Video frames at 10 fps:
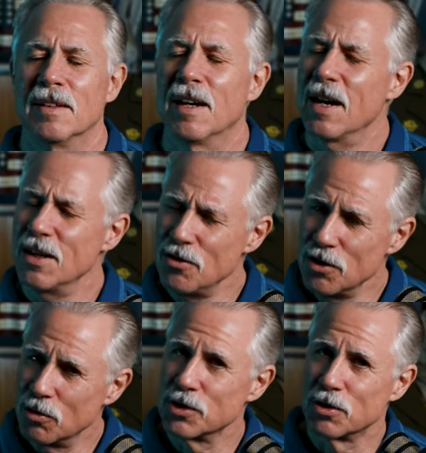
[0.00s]
I knew
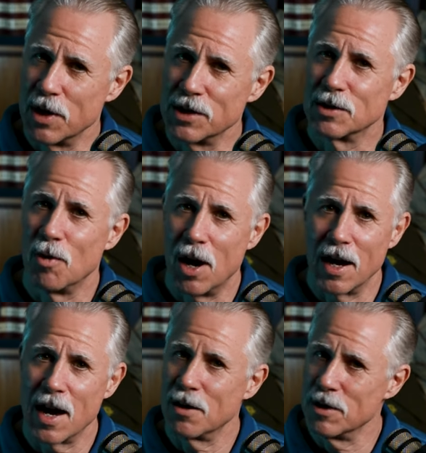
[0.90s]
there was a reason why
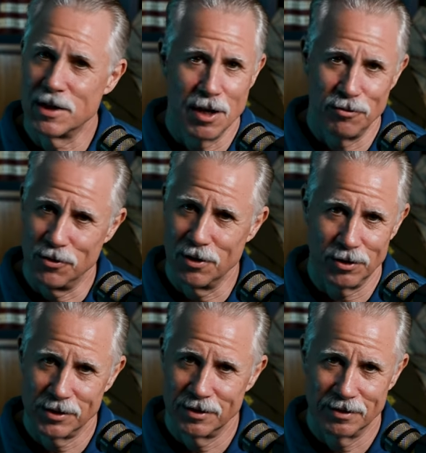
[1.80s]
I don't attend
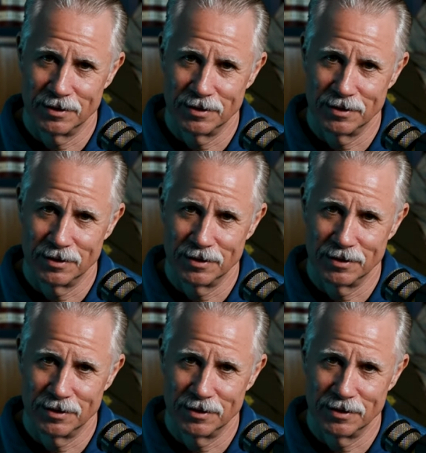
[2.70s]
funerals.